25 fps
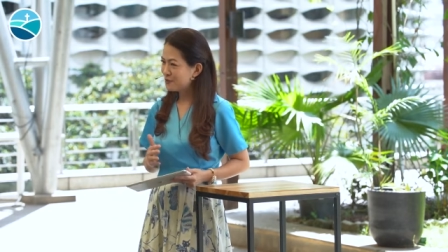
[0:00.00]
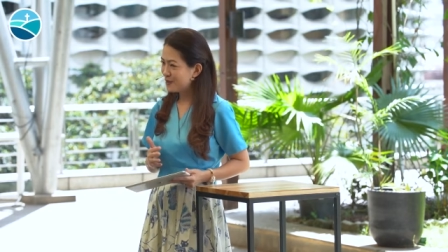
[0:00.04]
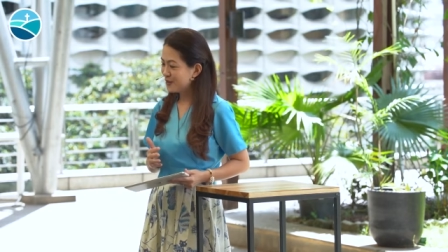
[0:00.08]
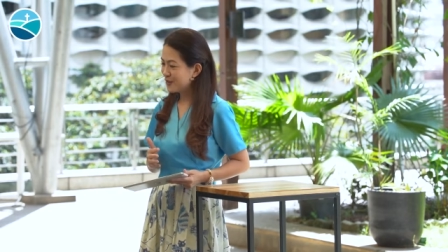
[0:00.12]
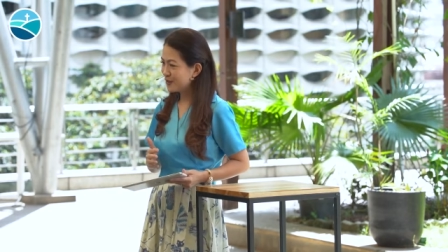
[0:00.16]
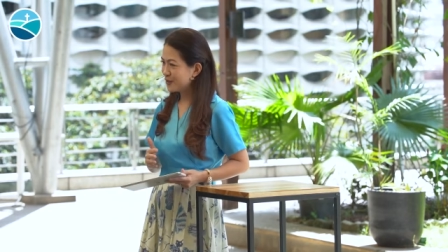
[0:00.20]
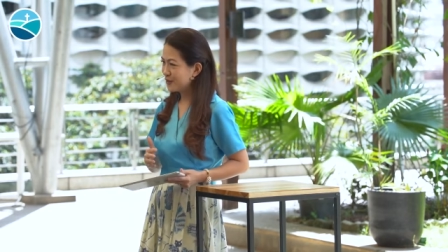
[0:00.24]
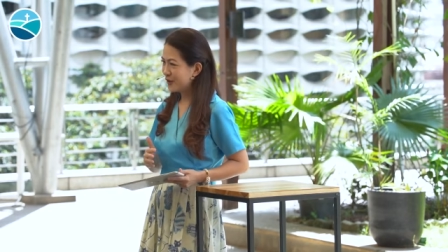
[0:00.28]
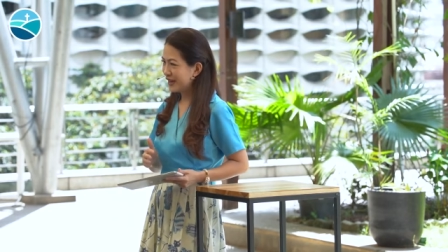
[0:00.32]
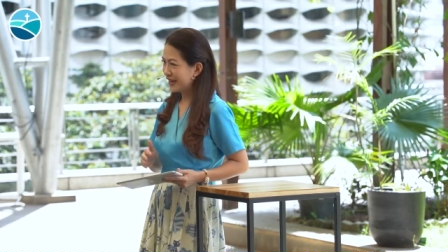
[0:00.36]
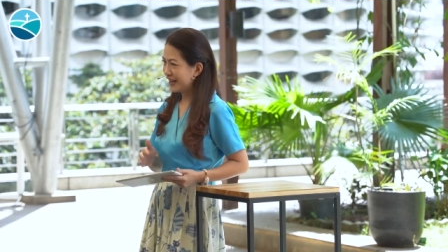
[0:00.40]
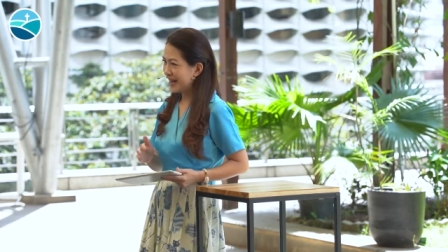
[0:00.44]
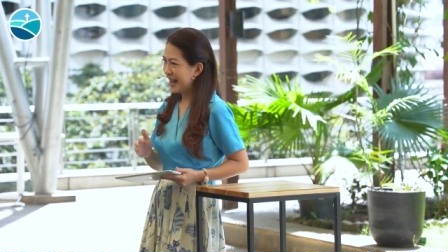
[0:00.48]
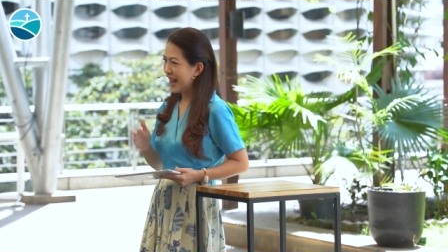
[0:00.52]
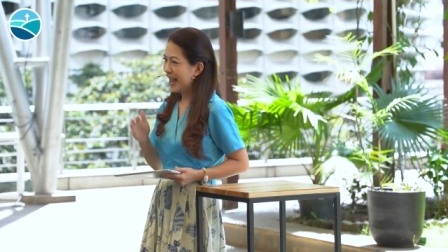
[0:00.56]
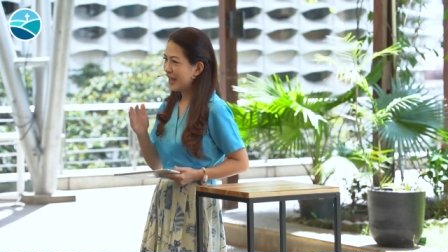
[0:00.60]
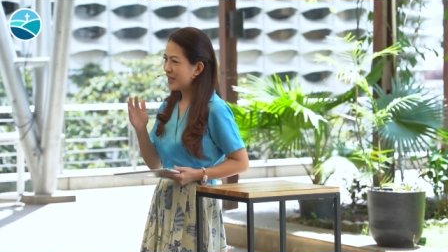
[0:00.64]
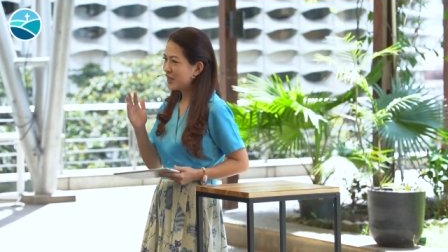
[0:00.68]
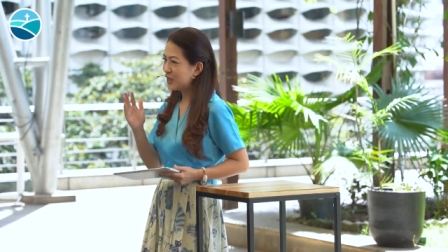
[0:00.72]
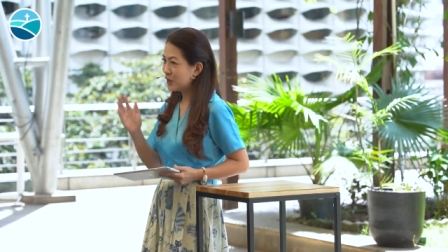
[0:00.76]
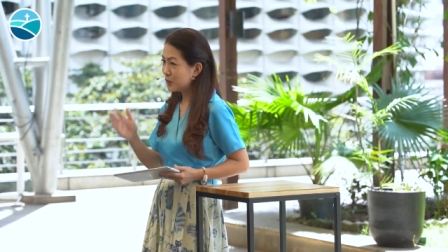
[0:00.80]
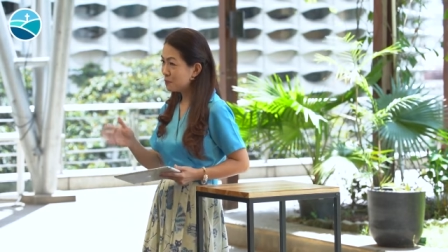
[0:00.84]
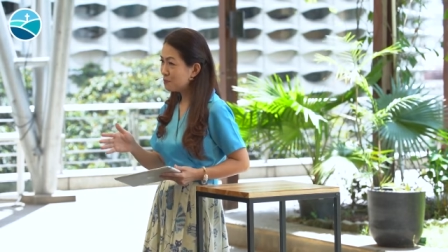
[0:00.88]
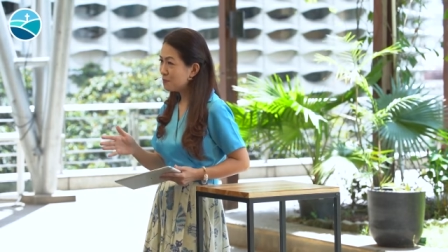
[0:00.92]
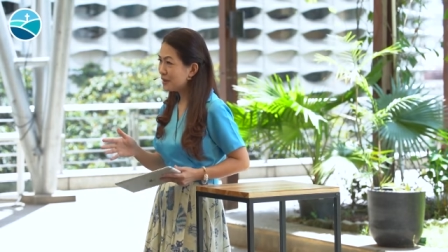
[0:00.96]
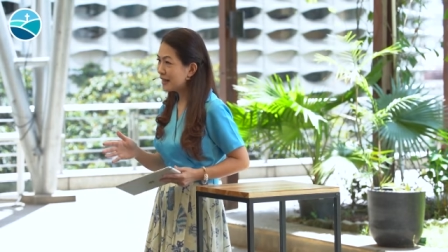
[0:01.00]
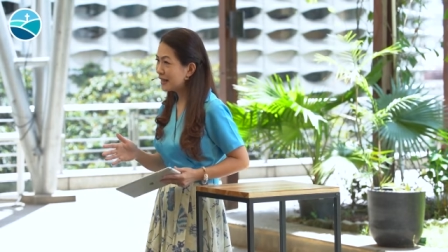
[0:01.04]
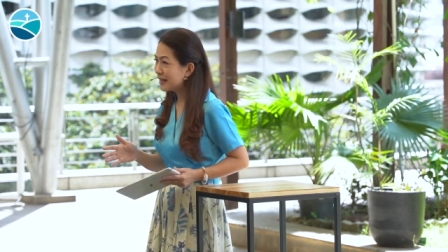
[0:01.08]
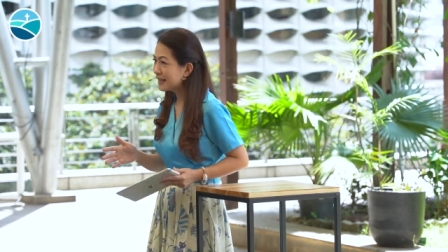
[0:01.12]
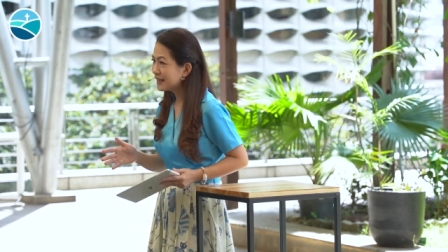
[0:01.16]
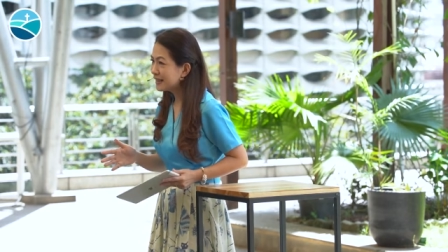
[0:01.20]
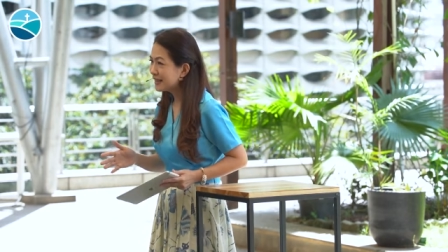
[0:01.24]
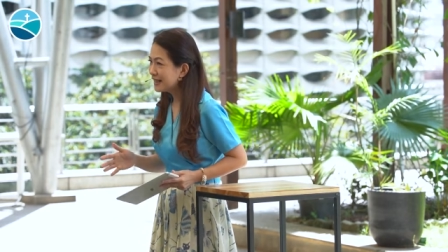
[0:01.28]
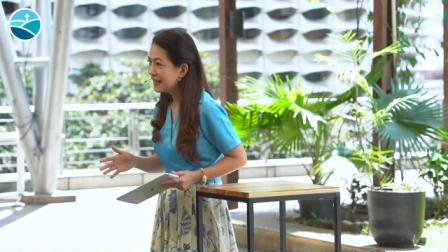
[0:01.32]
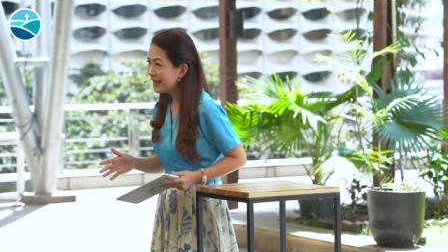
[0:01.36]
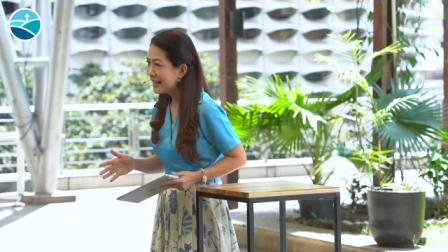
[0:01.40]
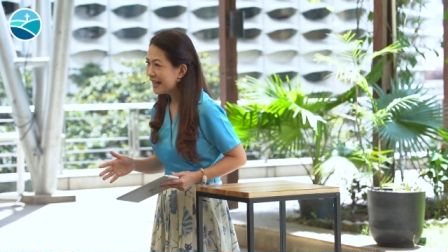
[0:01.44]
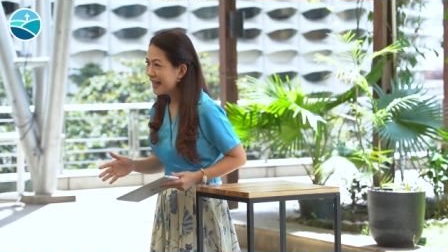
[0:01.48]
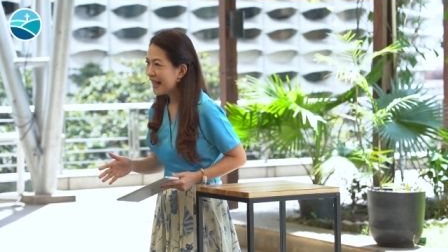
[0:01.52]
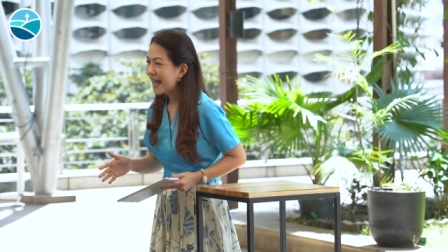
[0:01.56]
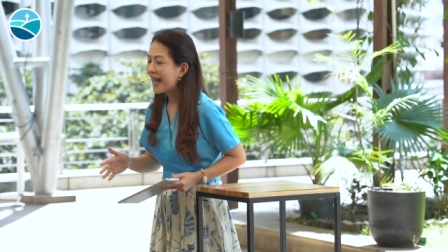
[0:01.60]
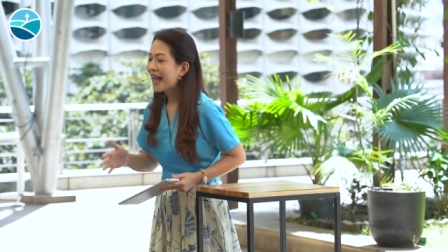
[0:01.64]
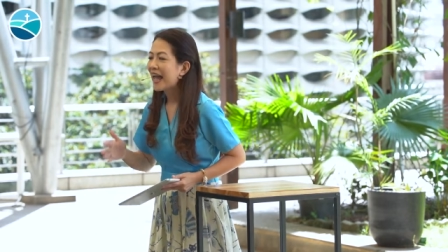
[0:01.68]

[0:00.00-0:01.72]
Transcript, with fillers: between humility